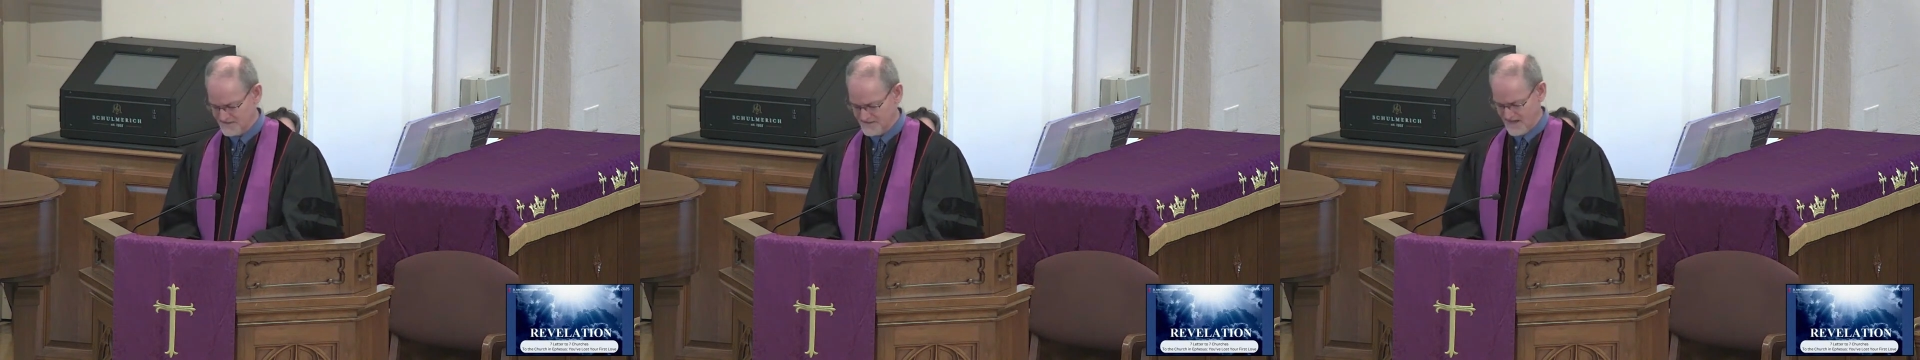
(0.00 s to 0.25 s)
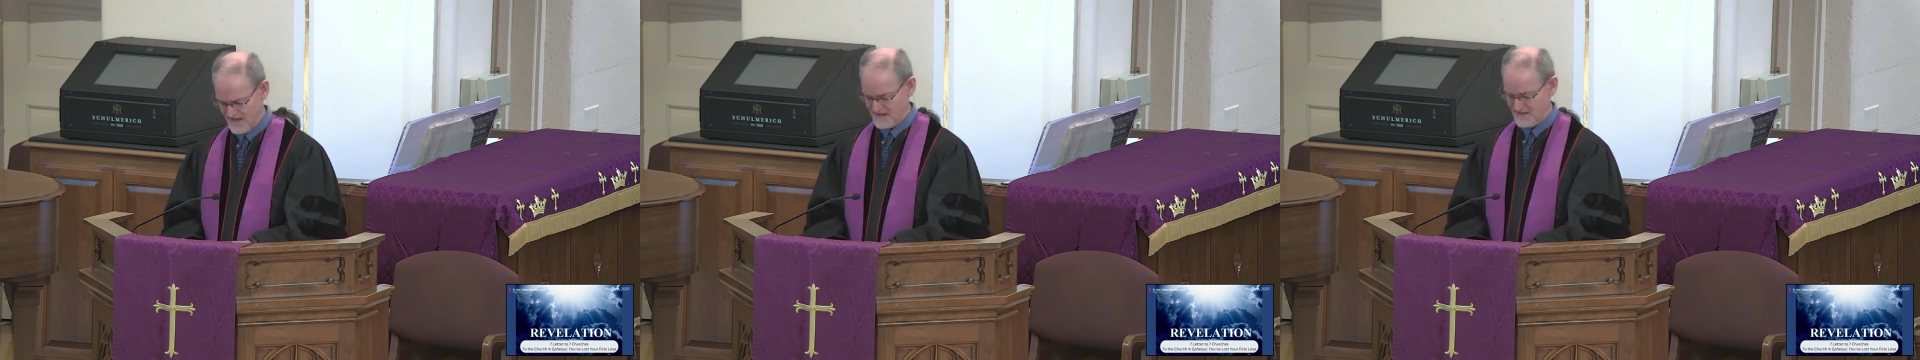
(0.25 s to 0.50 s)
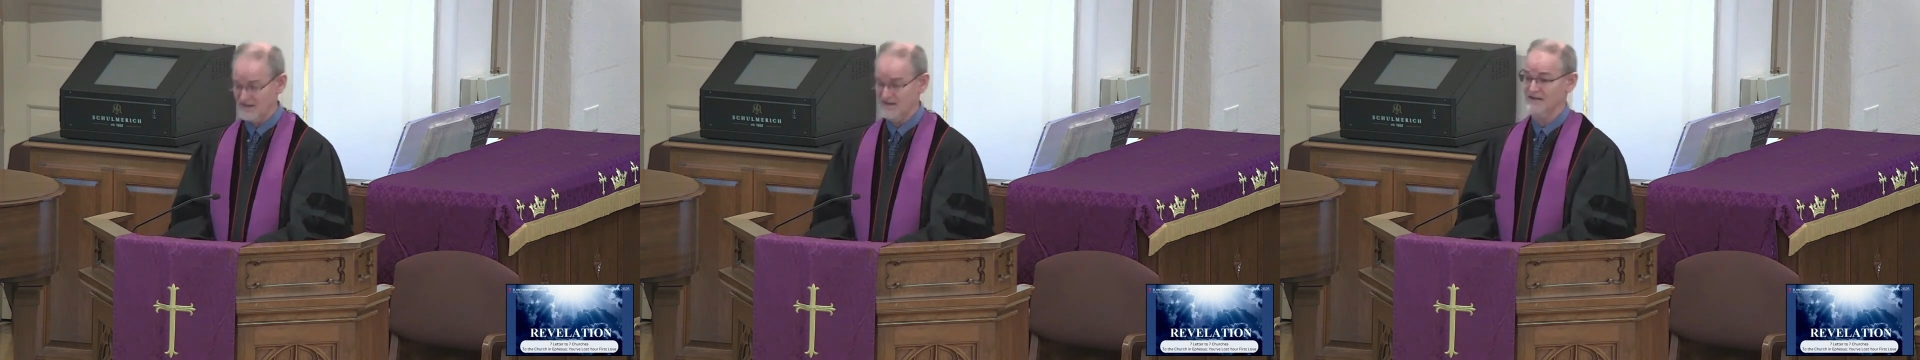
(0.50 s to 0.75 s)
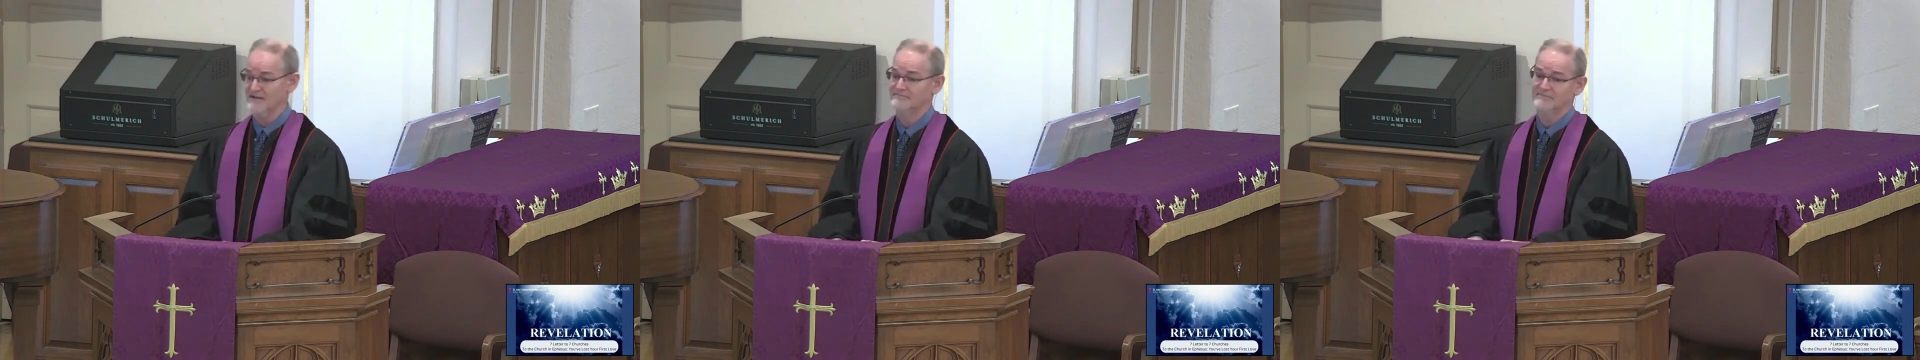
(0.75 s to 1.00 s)
Today,
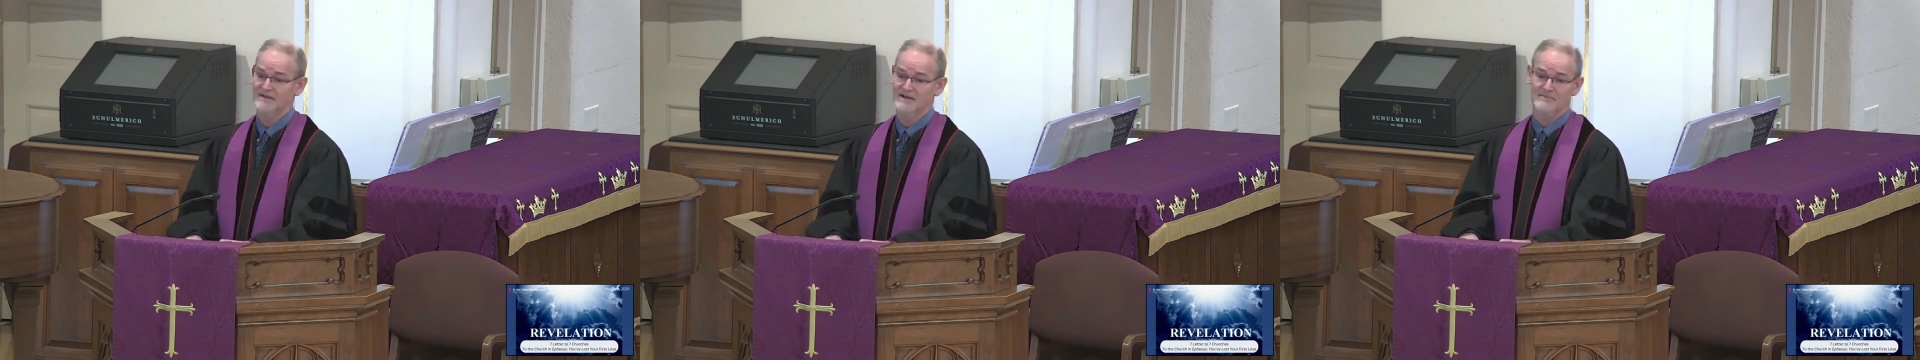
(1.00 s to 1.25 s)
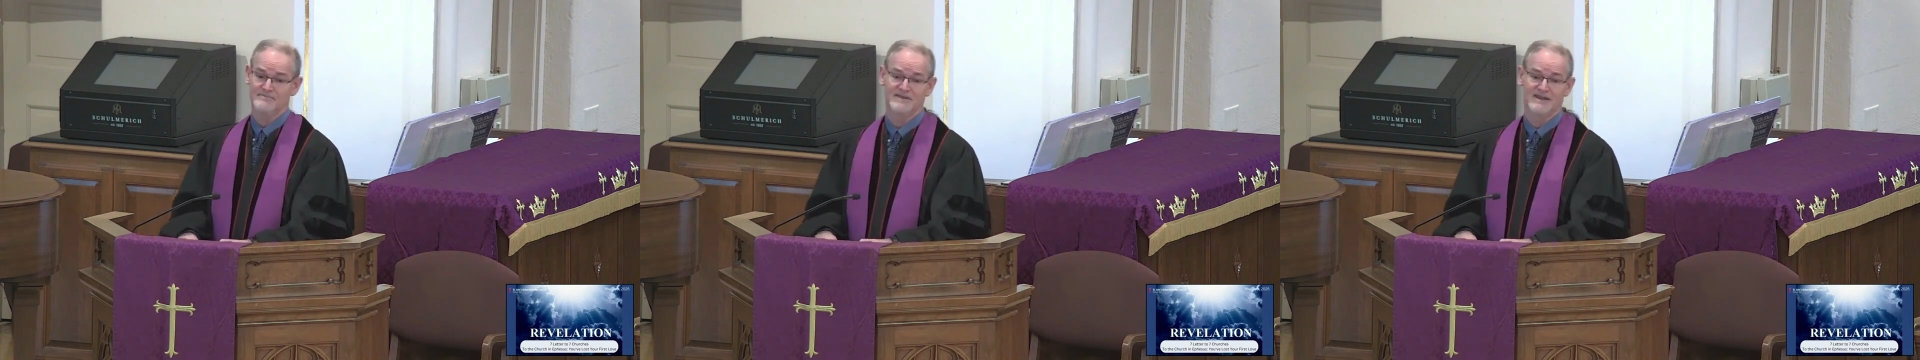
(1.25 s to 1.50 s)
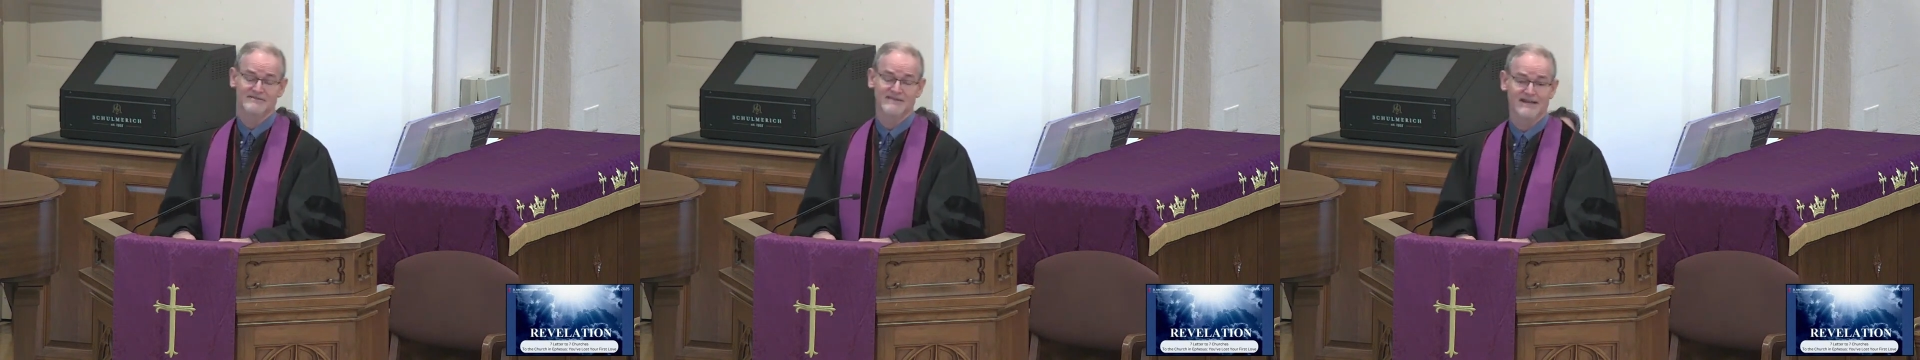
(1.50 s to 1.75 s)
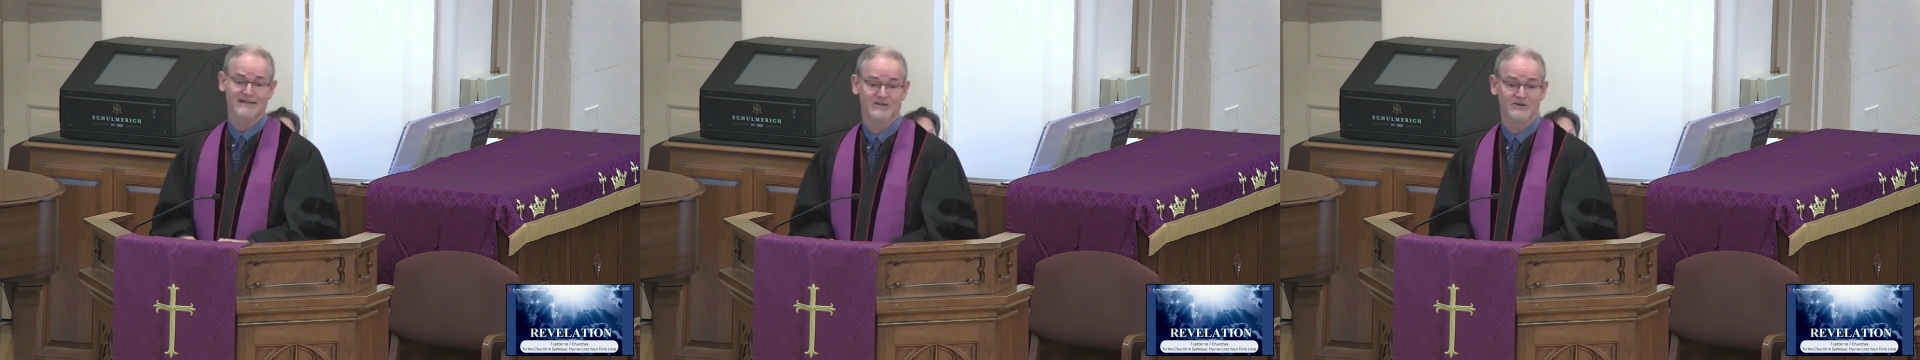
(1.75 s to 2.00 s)
update
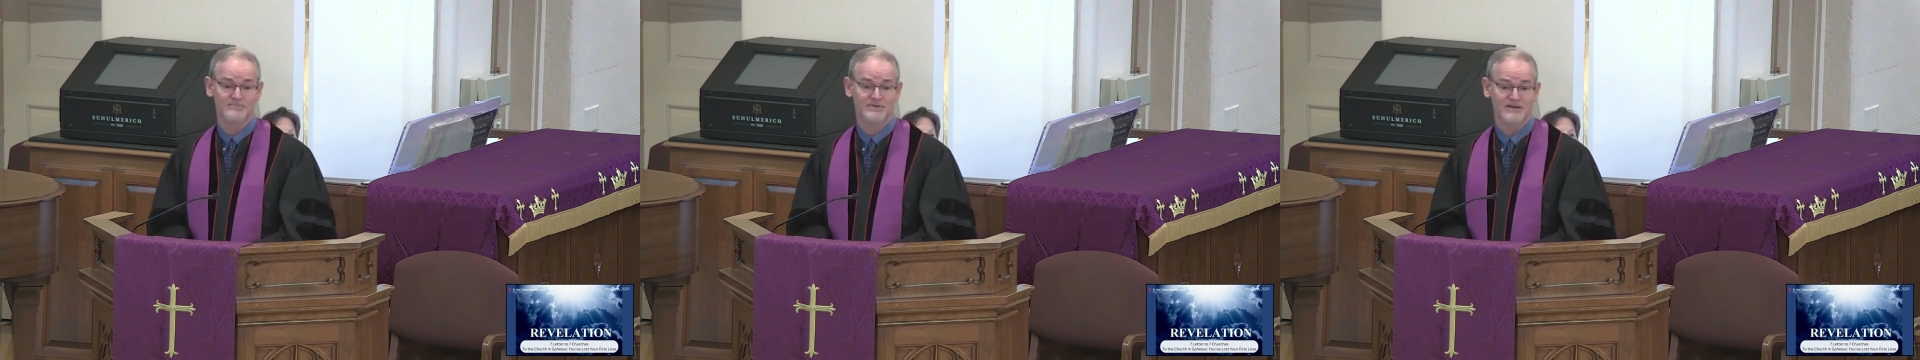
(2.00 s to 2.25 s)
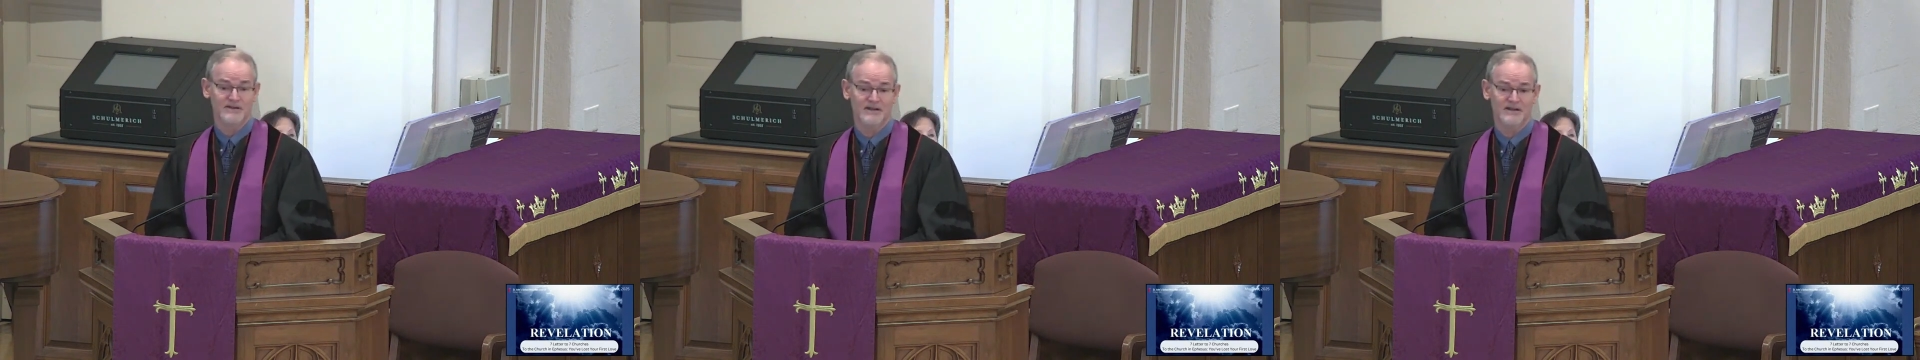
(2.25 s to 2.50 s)
that a little bit.